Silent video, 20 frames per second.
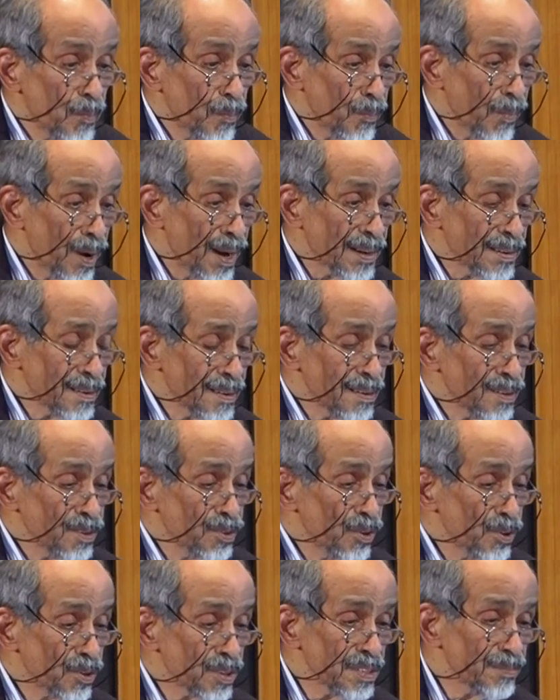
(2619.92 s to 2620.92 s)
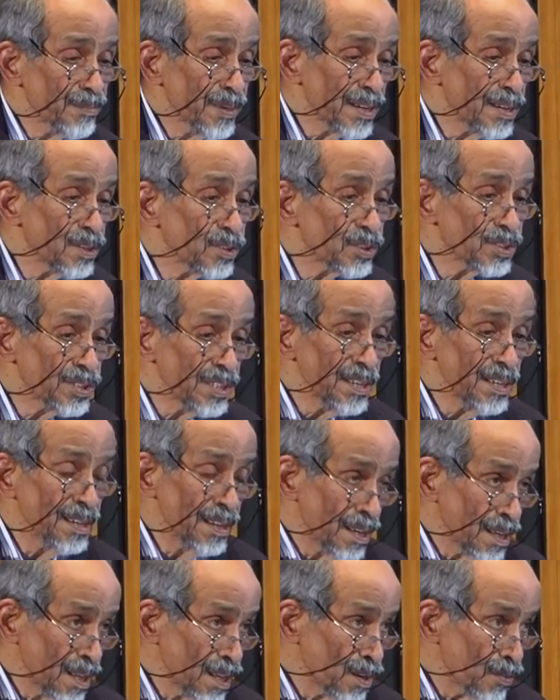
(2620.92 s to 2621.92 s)
But you can begin to
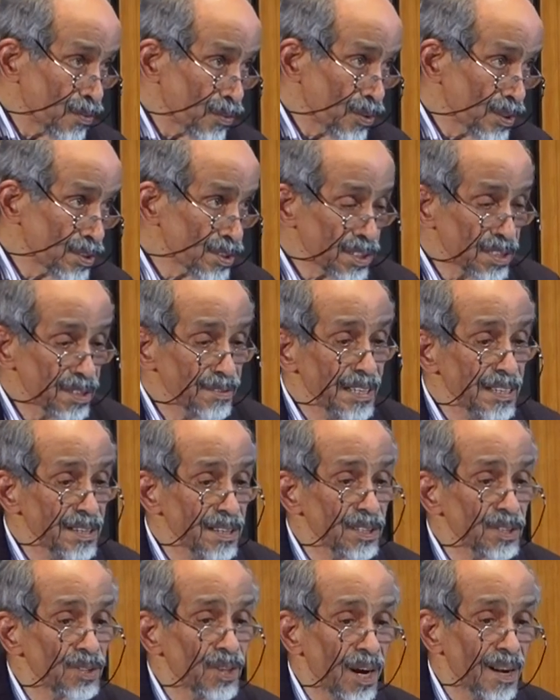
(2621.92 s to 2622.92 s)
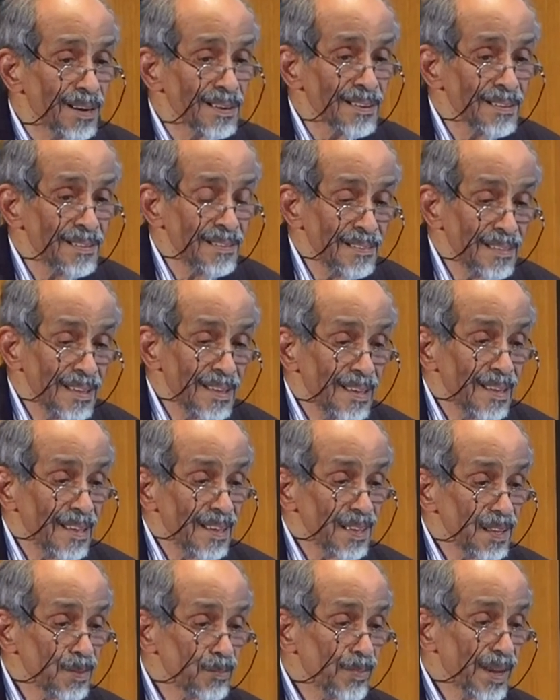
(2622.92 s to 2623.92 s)
see influences of Indian thought
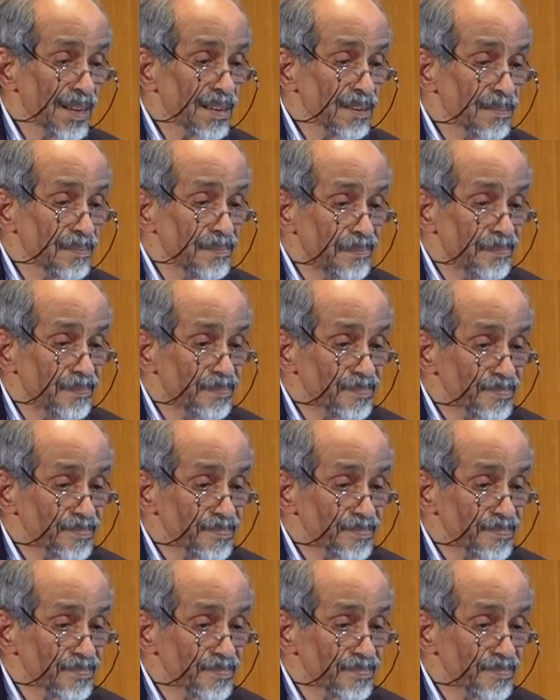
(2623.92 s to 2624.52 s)
in Bacon.